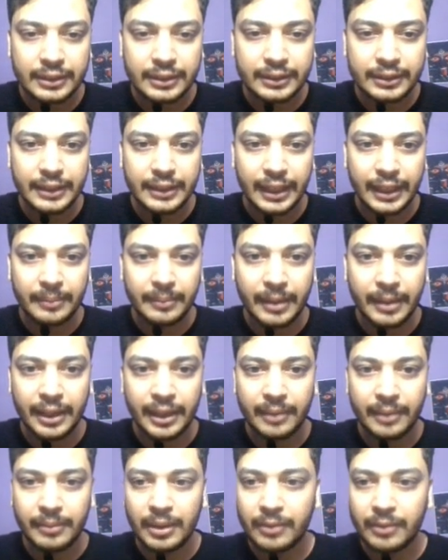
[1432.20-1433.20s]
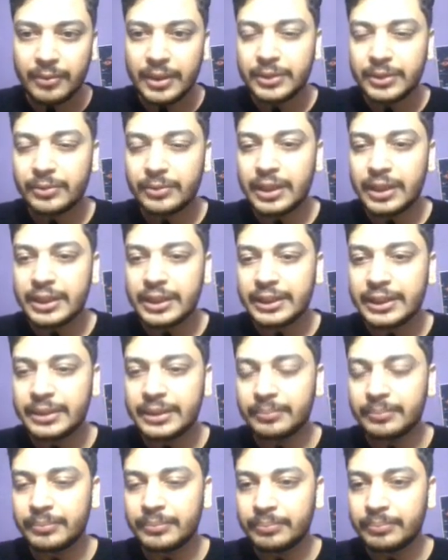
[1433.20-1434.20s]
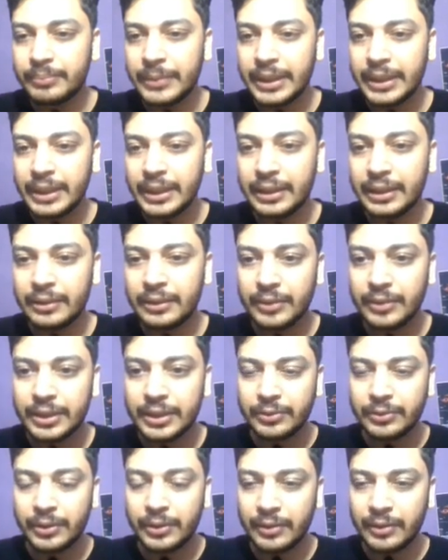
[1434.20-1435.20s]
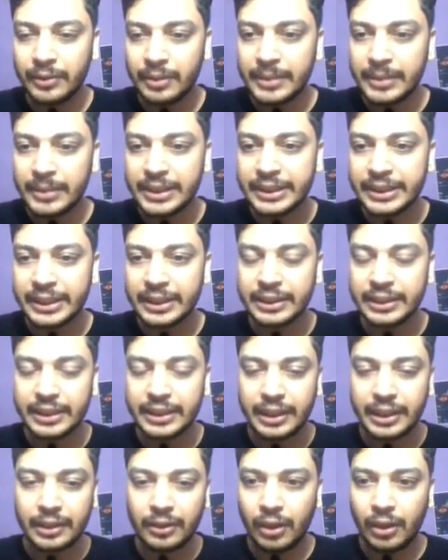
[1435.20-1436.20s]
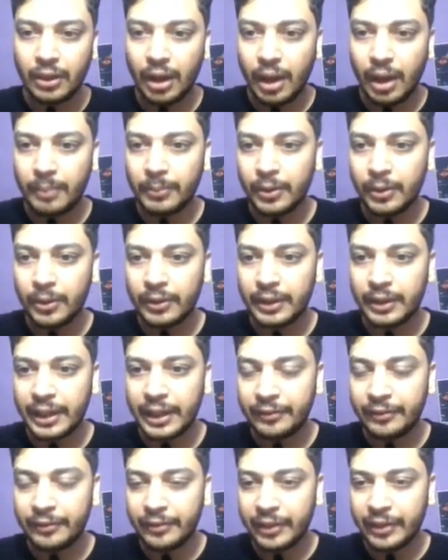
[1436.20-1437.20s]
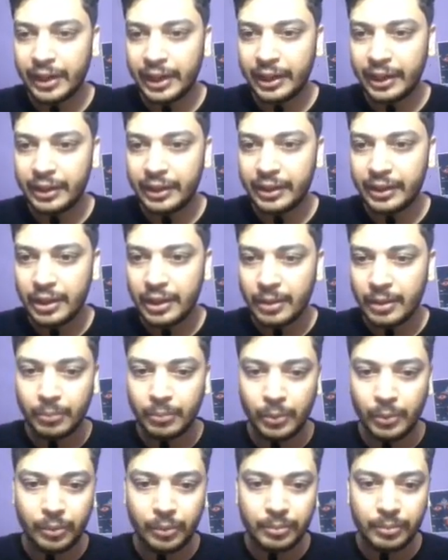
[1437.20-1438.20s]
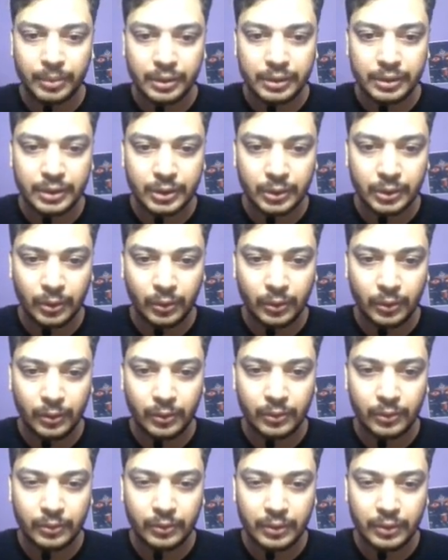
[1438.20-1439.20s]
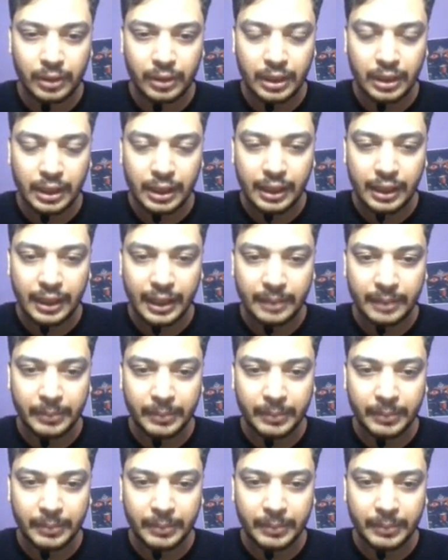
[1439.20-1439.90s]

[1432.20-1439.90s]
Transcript: state variable, which we will be changing upon every move. So let